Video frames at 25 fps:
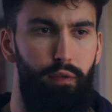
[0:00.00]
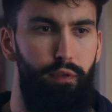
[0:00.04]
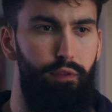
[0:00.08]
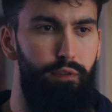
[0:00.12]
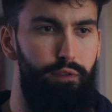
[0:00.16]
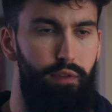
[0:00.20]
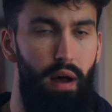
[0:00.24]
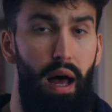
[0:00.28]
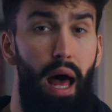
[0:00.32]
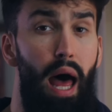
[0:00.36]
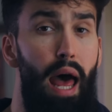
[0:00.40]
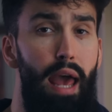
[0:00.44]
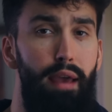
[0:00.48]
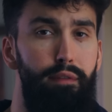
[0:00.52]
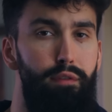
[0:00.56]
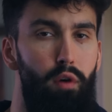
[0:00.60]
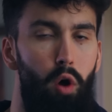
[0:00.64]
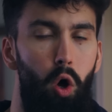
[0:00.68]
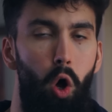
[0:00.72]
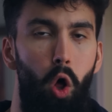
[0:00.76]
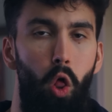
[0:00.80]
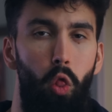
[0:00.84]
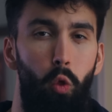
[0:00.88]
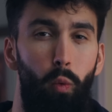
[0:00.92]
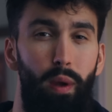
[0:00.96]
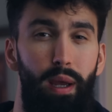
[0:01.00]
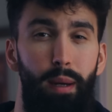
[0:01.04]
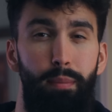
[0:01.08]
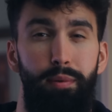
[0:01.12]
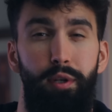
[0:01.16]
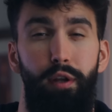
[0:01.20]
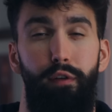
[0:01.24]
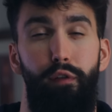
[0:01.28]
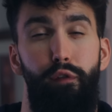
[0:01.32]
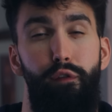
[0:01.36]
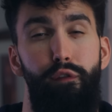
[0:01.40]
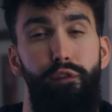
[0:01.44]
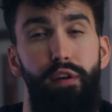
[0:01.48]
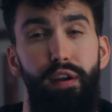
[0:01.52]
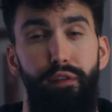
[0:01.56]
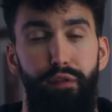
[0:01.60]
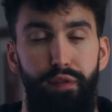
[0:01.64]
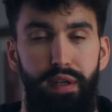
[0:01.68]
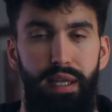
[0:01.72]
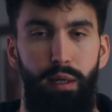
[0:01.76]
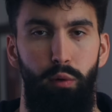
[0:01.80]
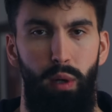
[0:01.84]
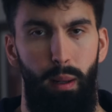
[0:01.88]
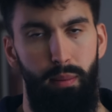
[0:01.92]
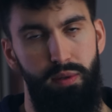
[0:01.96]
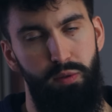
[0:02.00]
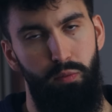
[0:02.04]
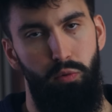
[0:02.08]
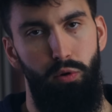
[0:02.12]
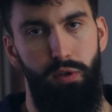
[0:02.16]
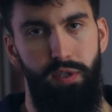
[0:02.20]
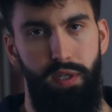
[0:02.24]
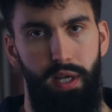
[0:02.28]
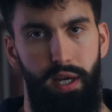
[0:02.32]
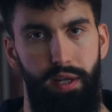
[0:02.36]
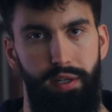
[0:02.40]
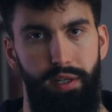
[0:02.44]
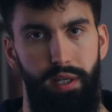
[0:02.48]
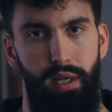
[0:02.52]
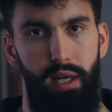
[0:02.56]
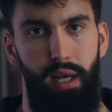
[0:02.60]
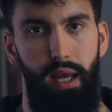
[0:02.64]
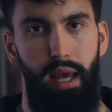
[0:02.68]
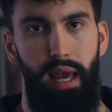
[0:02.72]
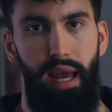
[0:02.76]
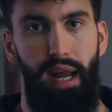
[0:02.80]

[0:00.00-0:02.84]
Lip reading: 5 all the way up to 50 reps per set